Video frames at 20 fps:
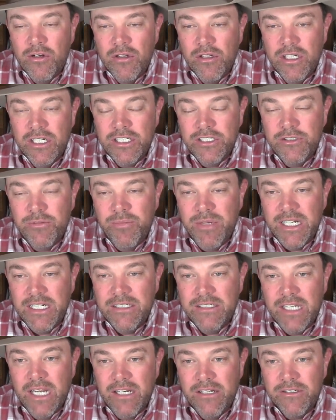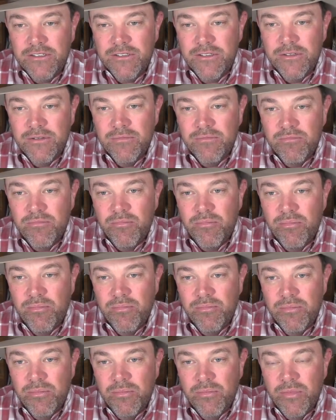Look at your big sales.
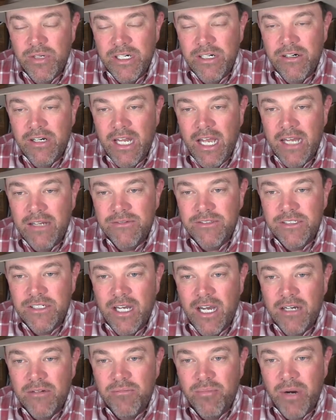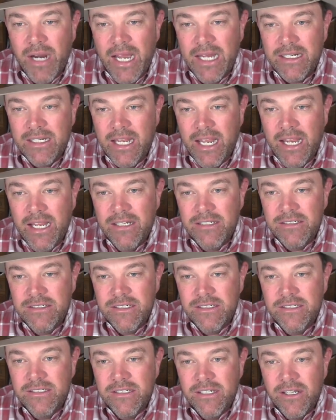Winter livestock, Pratt,
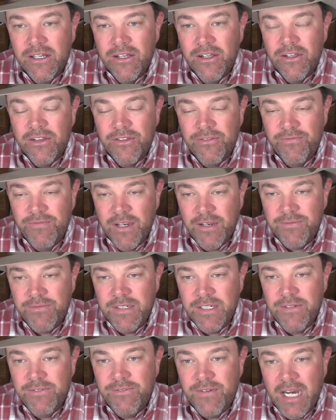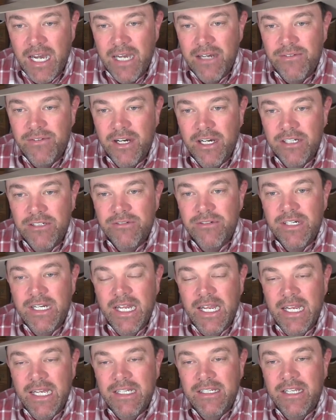Kansas, 5,500
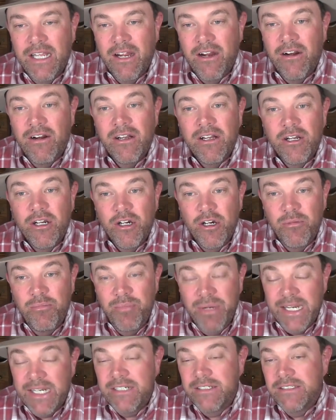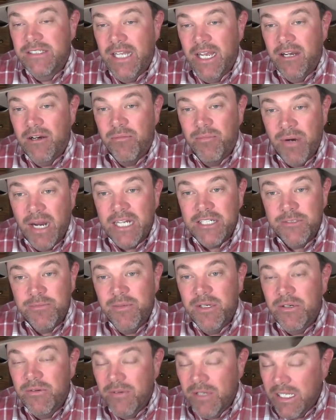head there, a big sale. Pratt's
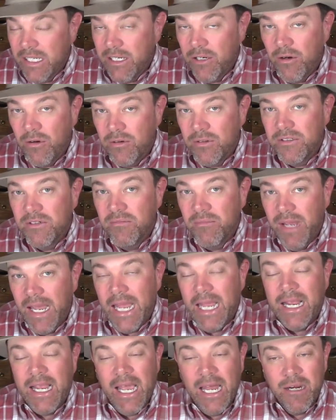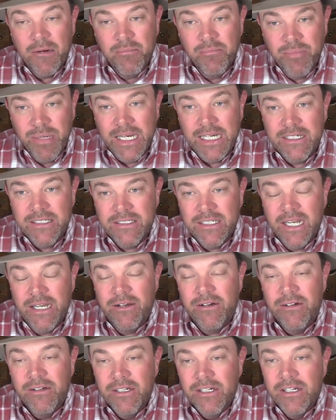been really holding back, had a big
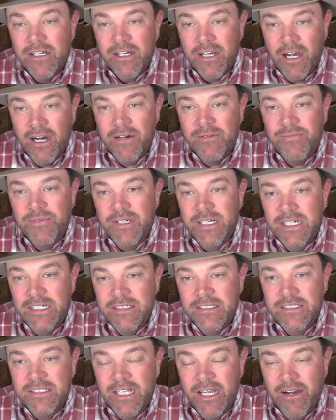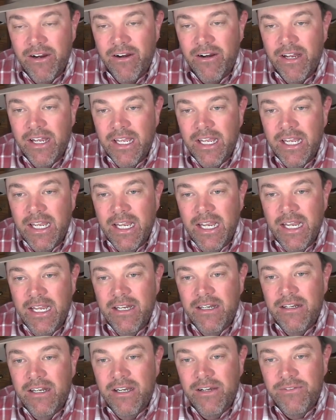sale, confidence there.
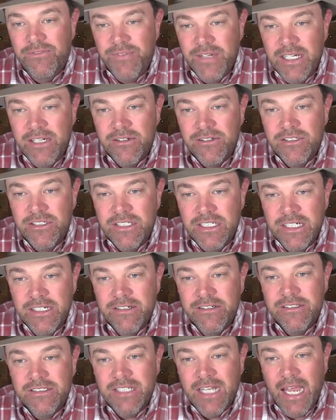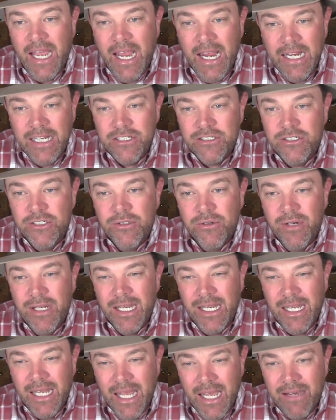And feeder steers $8 to
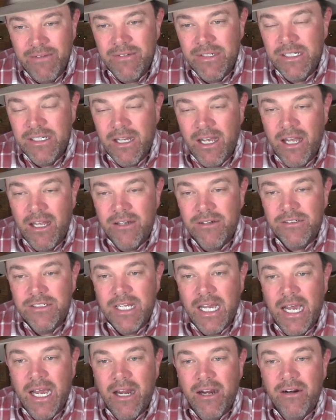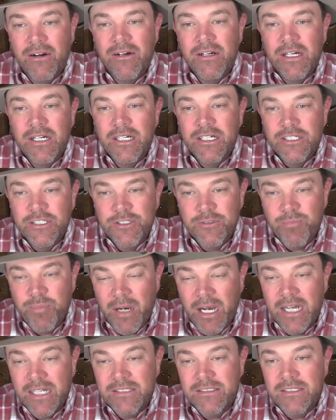$11 higher,
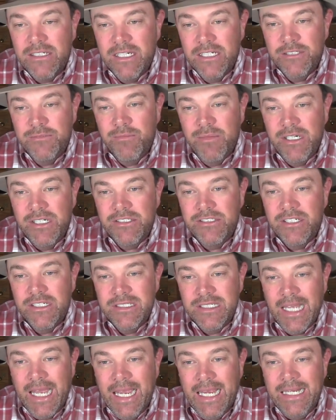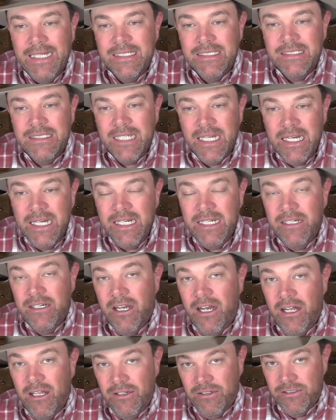spots as much as
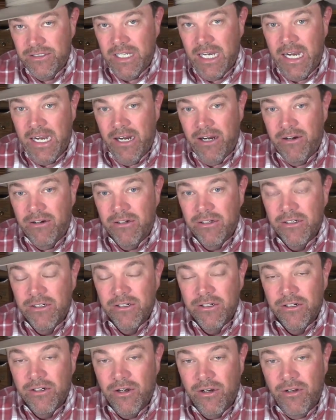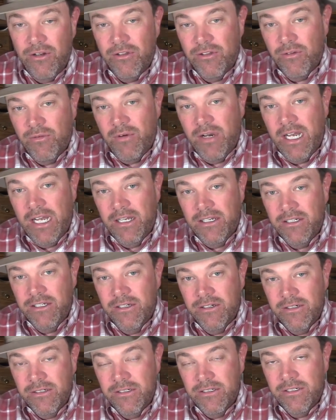$18 higher. All the while
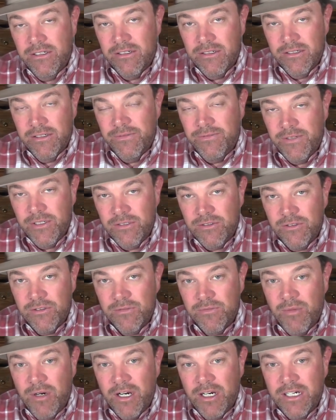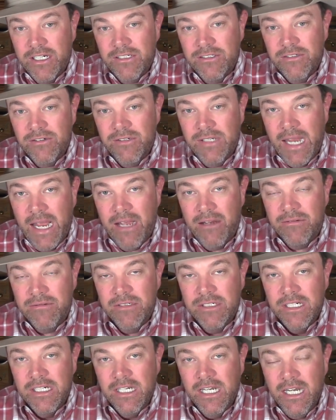your futures markets are
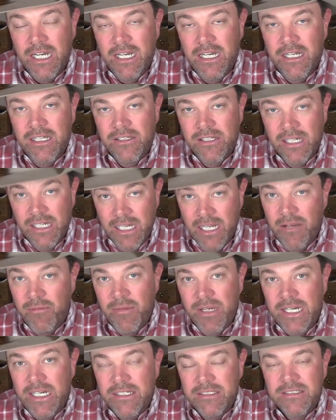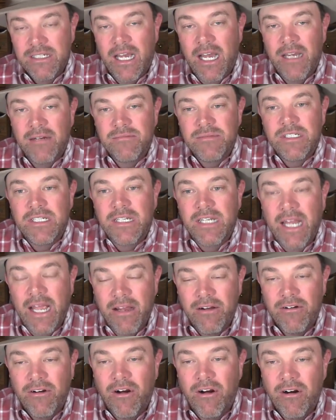down the limit at times and
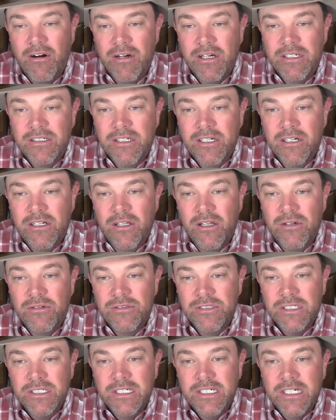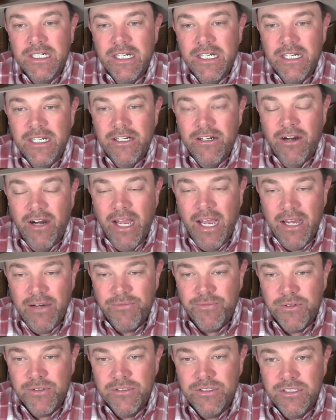down hard at the close. Your
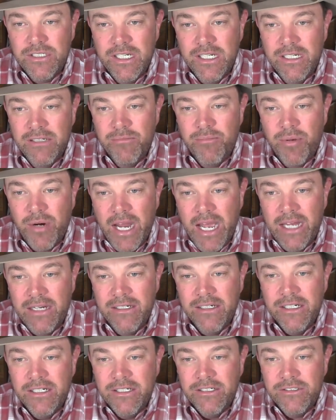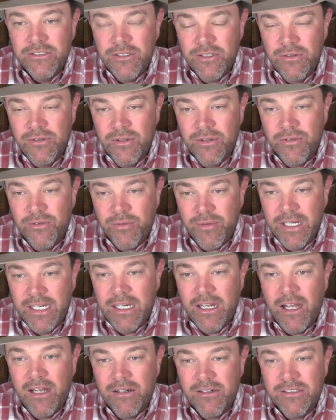heifers and Pratt $2 to
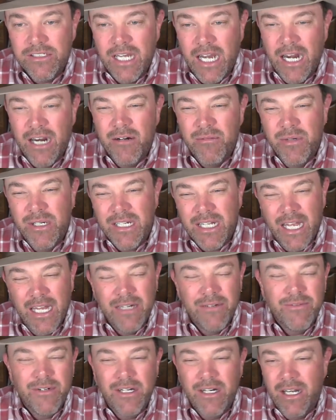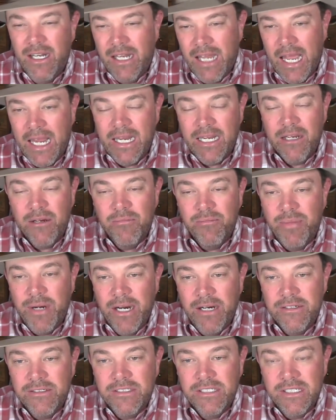$3 higher, but kind of on a light
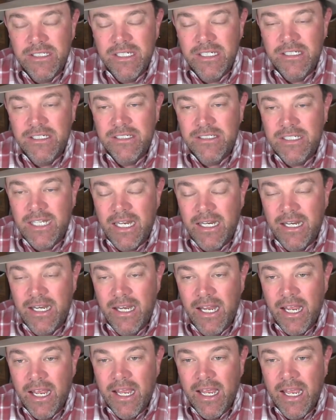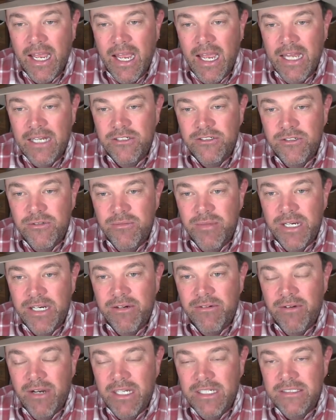comparison. They just hadn't had too big a
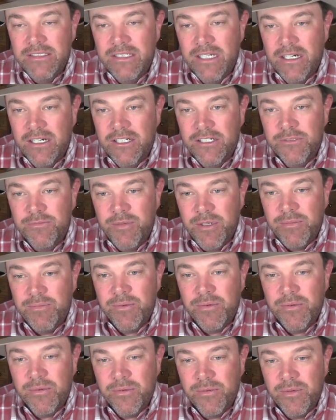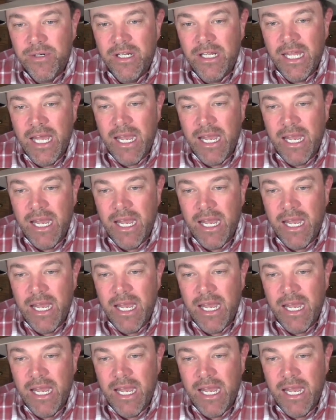runs there because people were real